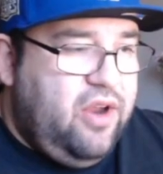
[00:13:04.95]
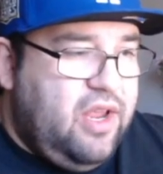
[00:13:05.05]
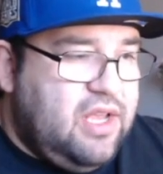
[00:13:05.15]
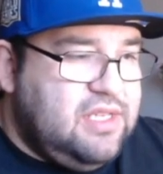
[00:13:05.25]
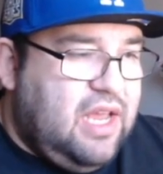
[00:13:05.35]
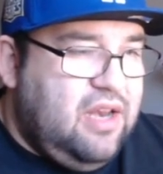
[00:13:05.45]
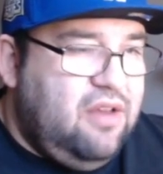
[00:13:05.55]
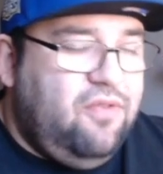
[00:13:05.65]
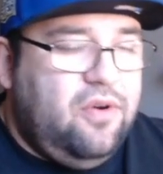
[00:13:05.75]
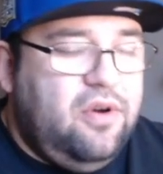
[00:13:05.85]
excited
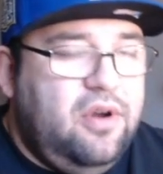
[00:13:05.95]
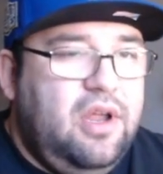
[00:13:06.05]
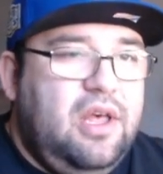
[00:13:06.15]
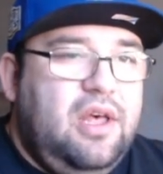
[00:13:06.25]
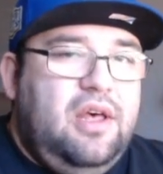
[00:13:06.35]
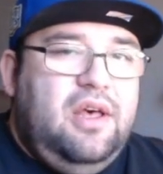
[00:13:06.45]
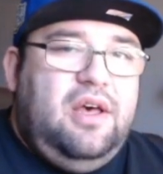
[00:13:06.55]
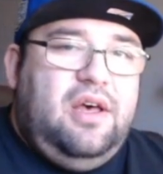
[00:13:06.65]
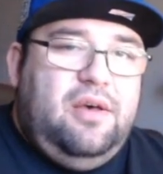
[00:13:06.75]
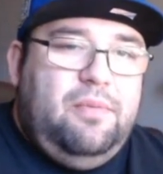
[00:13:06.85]
for.
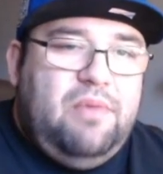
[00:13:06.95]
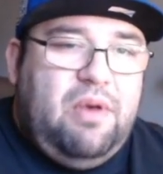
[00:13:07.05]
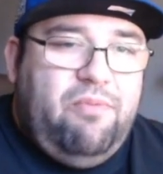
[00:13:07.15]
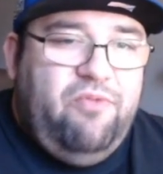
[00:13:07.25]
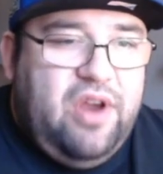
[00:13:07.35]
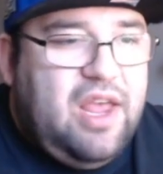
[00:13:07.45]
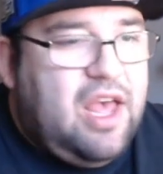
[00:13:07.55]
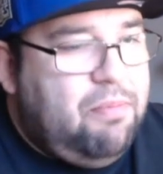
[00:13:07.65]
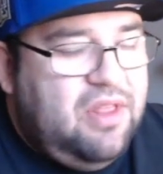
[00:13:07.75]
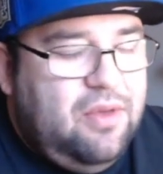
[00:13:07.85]
I'm very
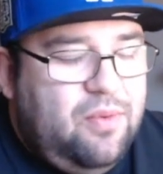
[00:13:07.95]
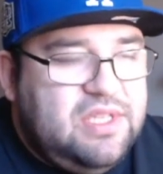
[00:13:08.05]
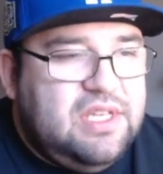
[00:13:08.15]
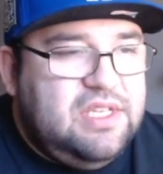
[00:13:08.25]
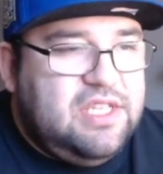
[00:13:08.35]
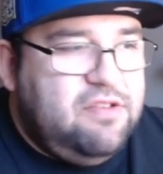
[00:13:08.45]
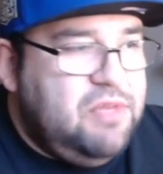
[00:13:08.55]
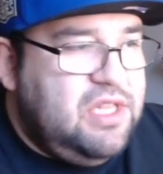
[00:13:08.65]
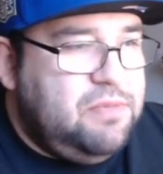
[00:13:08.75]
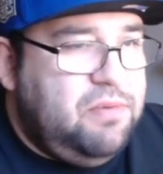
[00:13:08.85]
happy that Wizkids gives
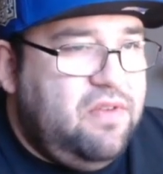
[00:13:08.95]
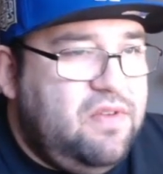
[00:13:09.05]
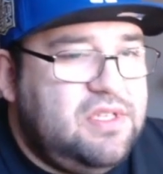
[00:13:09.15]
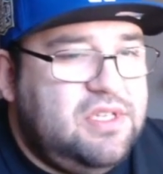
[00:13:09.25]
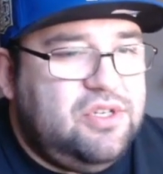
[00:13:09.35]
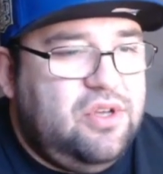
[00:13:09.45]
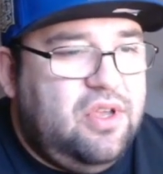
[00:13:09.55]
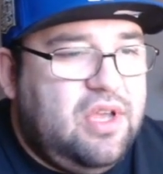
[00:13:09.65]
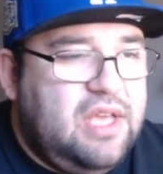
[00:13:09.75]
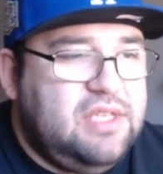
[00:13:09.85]
me these previews to show you
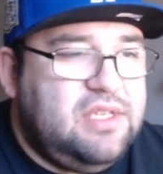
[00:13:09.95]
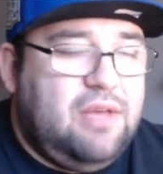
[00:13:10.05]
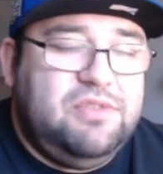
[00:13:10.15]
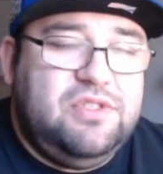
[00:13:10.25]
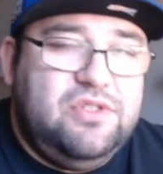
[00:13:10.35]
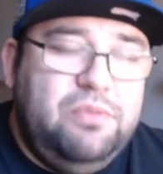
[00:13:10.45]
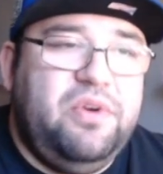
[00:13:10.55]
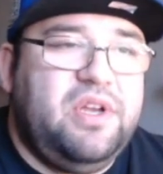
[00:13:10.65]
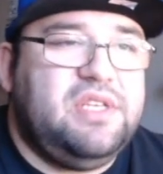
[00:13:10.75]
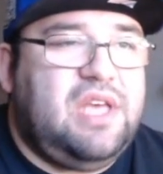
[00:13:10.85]
guys. I'm super
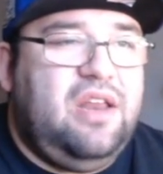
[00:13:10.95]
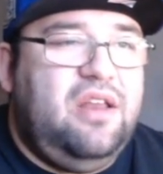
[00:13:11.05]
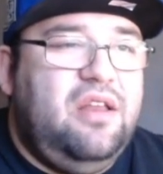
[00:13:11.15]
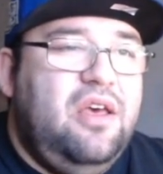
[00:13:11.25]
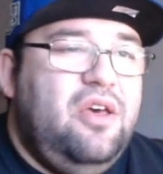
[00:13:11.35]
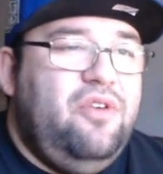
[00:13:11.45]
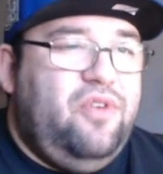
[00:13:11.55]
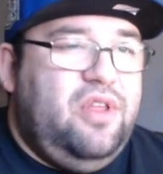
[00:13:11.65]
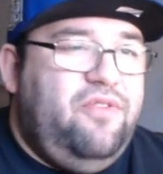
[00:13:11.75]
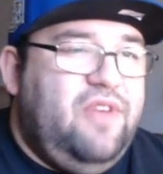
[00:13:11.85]
excited
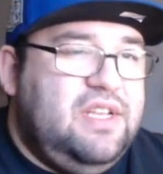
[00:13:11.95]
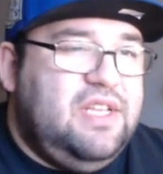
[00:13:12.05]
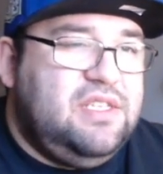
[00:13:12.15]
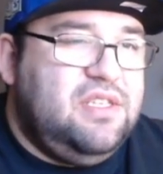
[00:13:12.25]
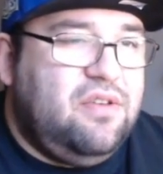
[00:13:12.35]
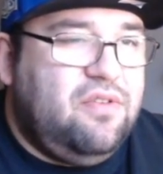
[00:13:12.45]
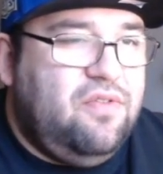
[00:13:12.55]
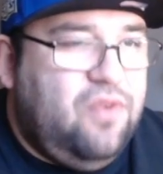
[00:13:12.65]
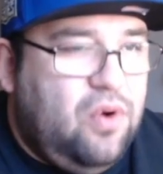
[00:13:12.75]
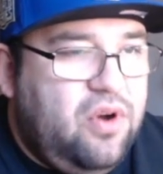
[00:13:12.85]
for the Fantastic
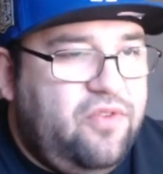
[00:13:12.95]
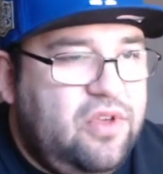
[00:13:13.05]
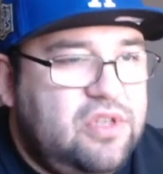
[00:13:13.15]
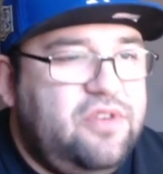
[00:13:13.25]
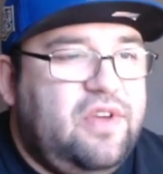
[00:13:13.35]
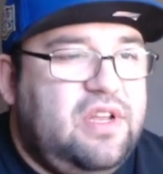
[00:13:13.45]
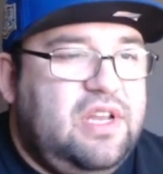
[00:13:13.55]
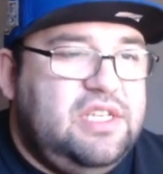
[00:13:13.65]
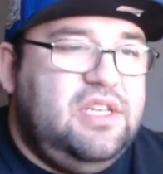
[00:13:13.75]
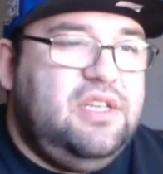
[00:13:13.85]
Four Future
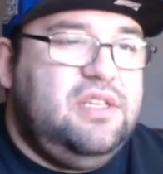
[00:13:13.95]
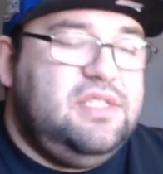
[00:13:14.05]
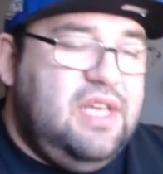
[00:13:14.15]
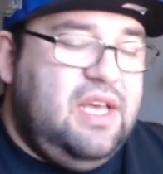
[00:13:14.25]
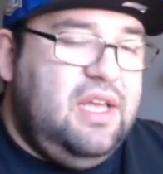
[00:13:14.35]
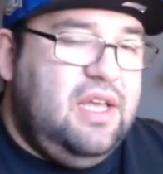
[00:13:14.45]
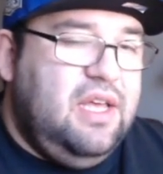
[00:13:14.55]
Foundation set.